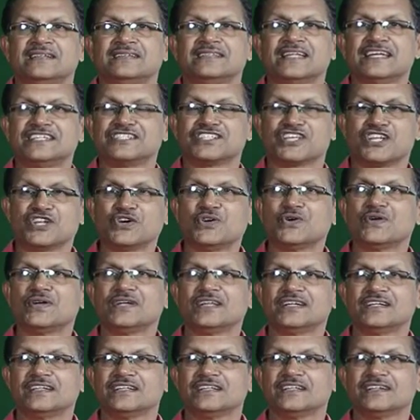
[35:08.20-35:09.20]
that is an
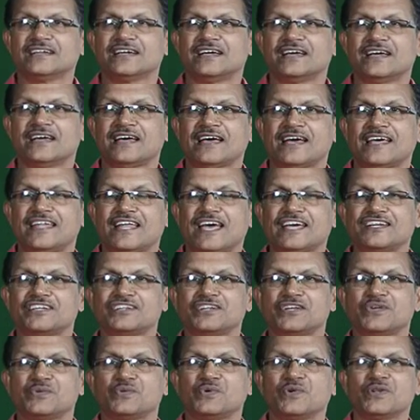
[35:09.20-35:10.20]
order, an
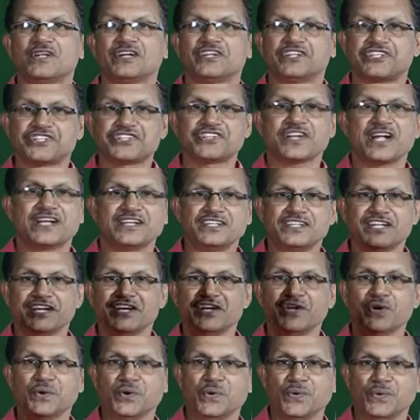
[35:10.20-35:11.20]
angry order. Shut the
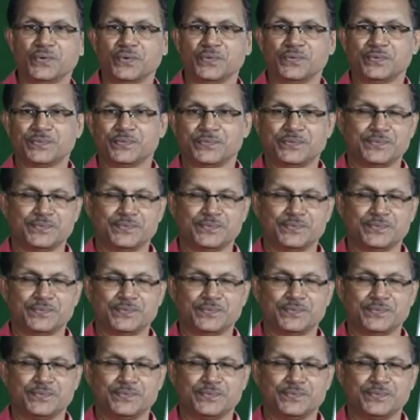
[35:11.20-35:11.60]
door.